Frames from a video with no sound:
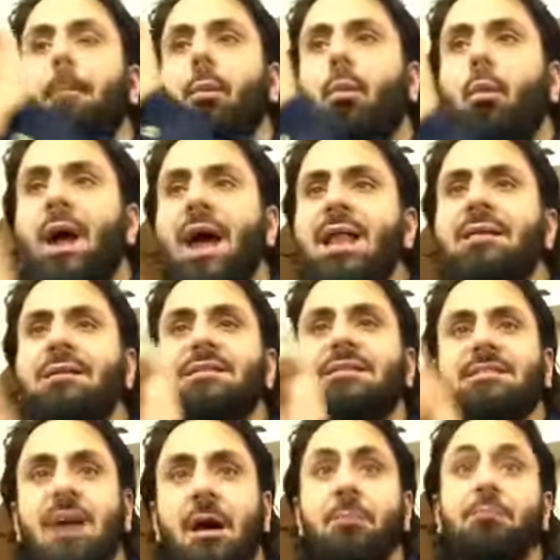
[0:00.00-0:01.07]
When
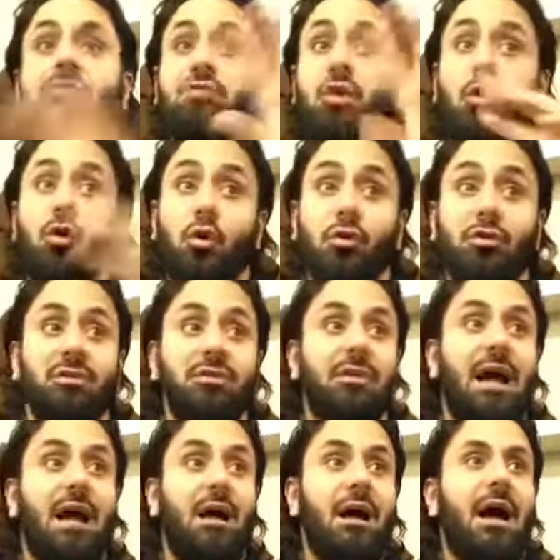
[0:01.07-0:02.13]
some so-called
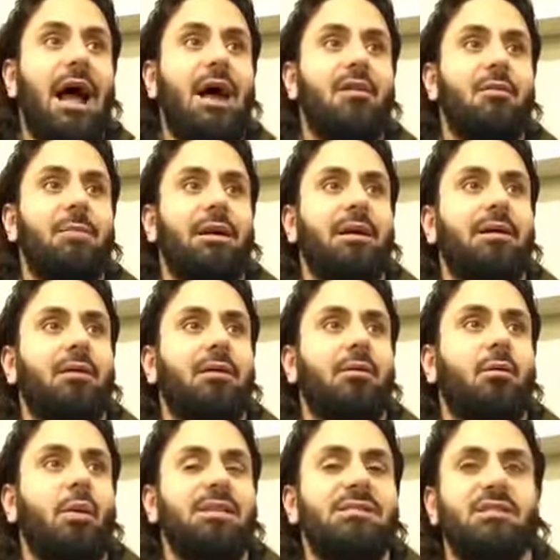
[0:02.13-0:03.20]
Arabic
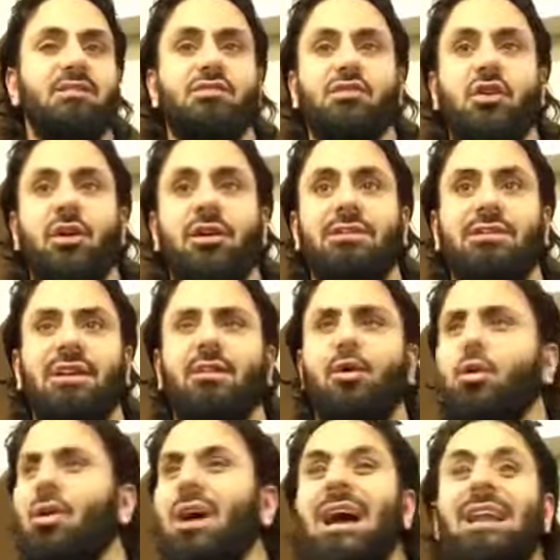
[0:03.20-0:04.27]
Western scholars say the
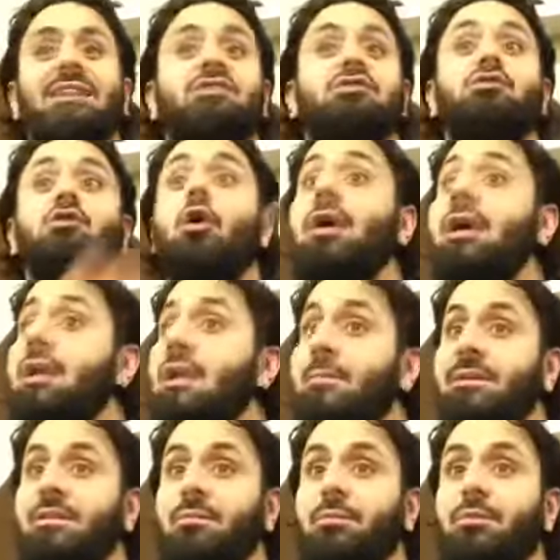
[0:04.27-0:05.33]
Quran is not
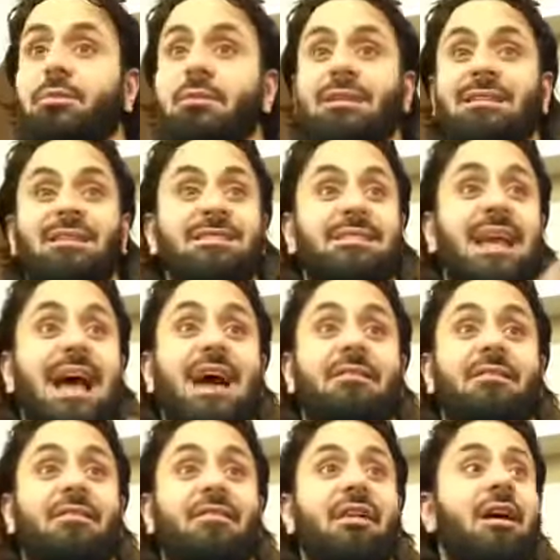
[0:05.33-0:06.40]
inimitable, doesn't
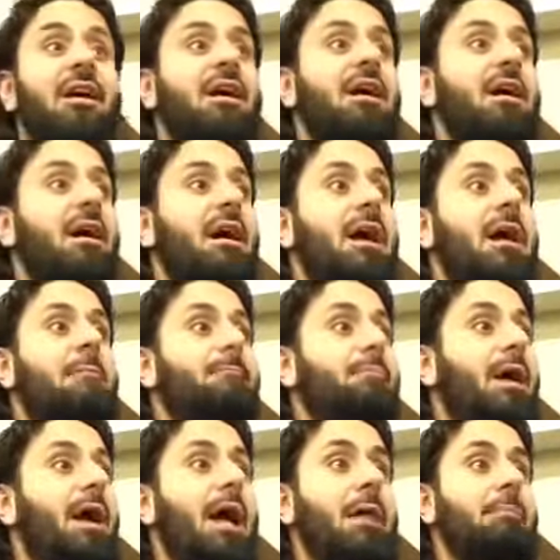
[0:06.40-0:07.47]
have
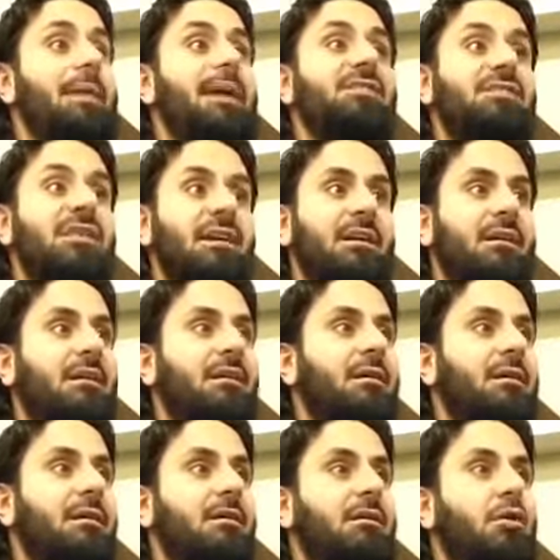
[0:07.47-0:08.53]
amazing
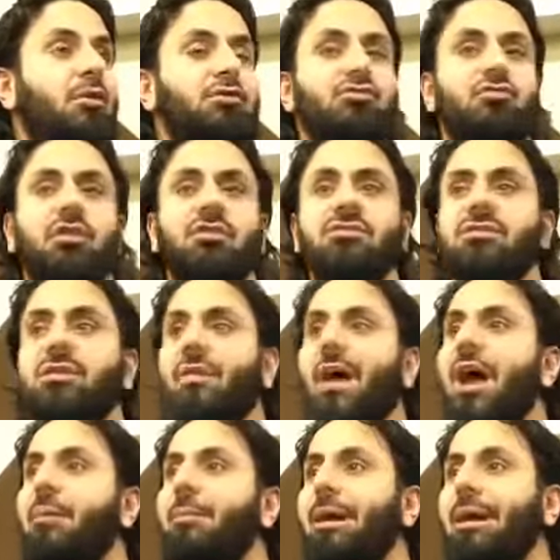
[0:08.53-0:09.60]
constructions of
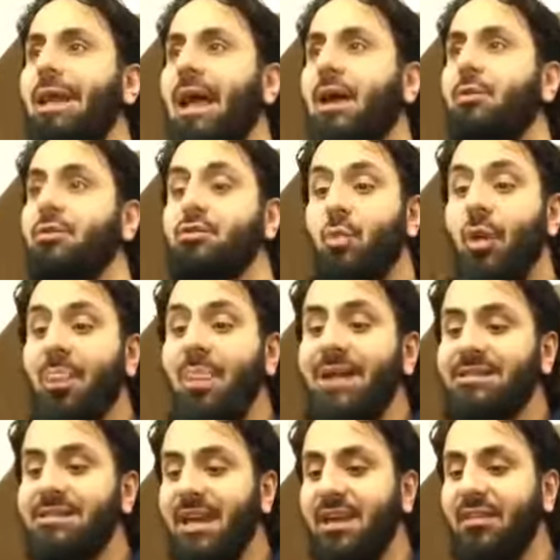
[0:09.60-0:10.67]
Arabic language, when they
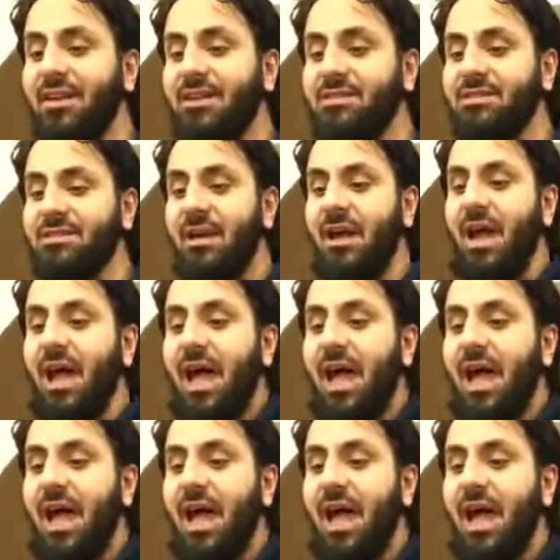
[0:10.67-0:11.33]
say this,